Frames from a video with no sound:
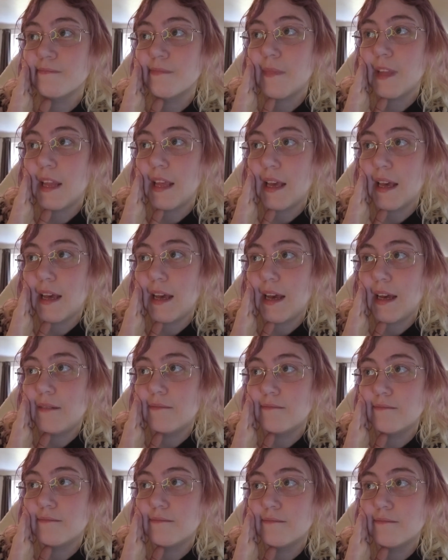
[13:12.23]
Yeah.
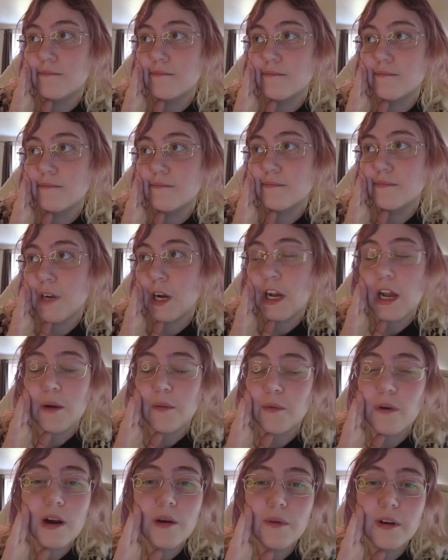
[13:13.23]
Okay,
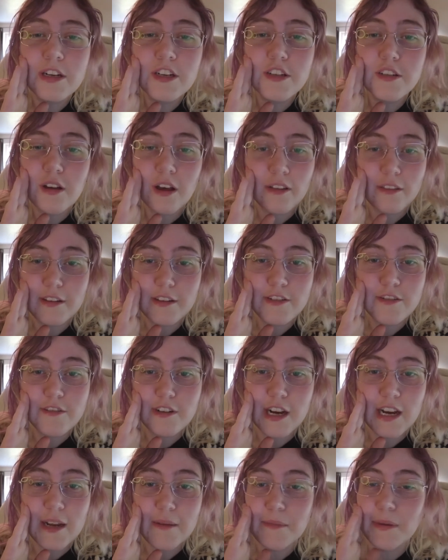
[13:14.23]
we're just on this
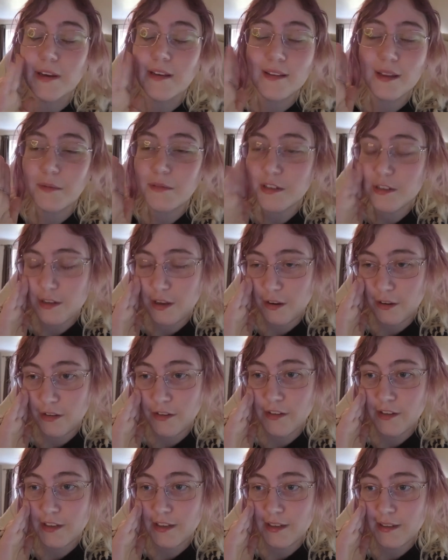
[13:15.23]
train, because I'm just
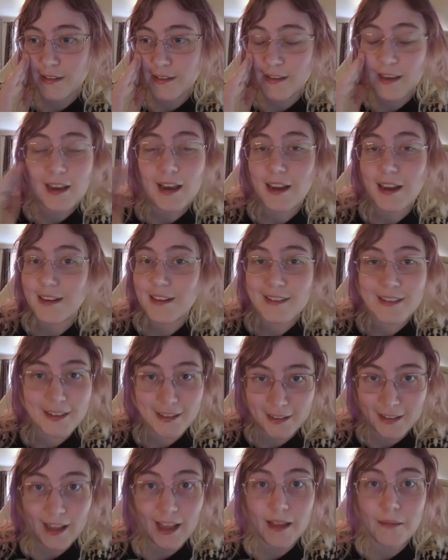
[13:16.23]
also going to say I
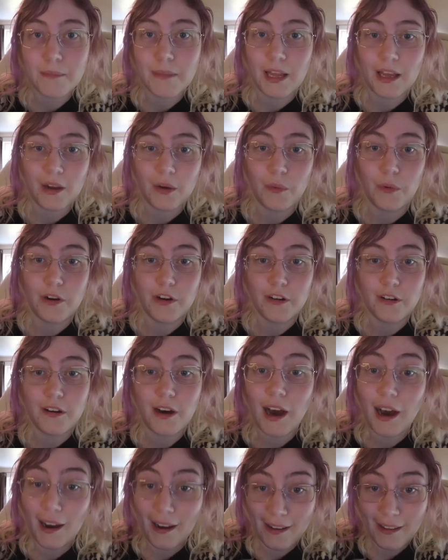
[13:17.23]
didn't like Black Widow
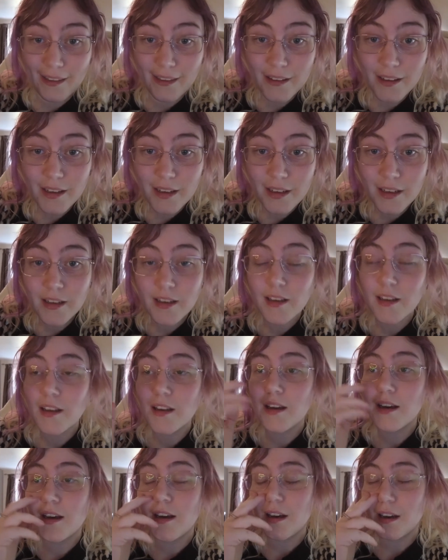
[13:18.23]
either.
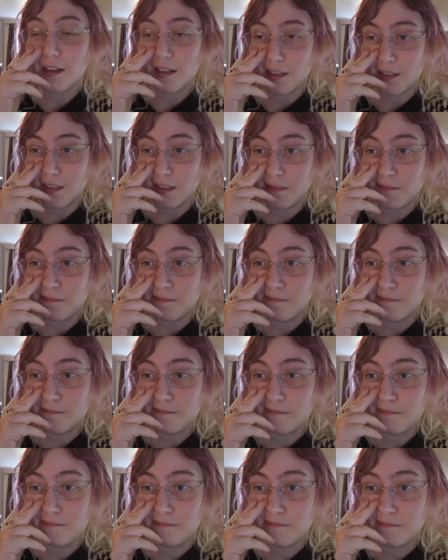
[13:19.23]
I
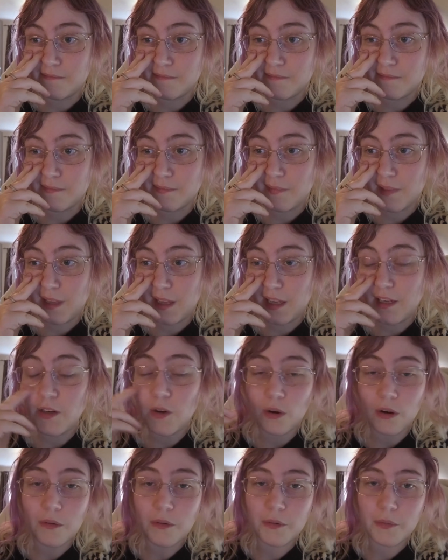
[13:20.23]

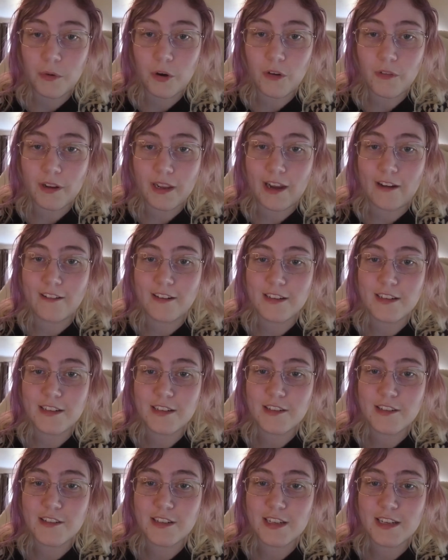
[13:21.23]
know it was more of a character
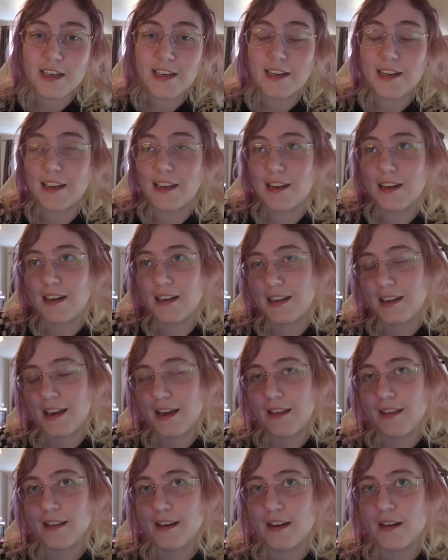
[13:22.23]
study, and I
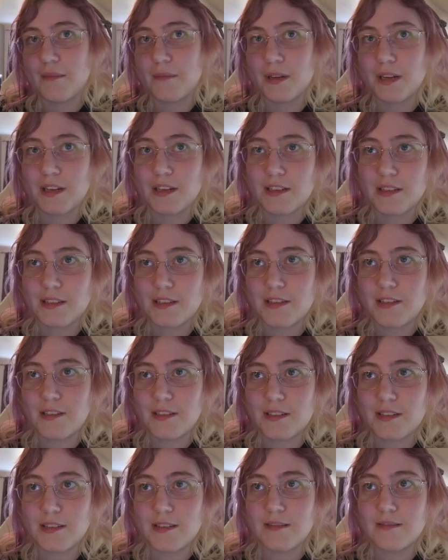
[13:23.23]
get that, but I just
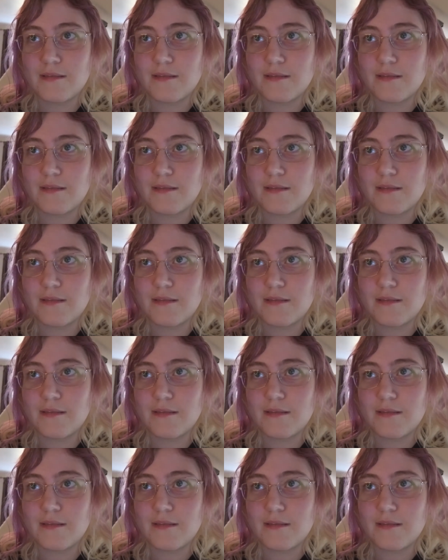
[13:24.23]
didn't.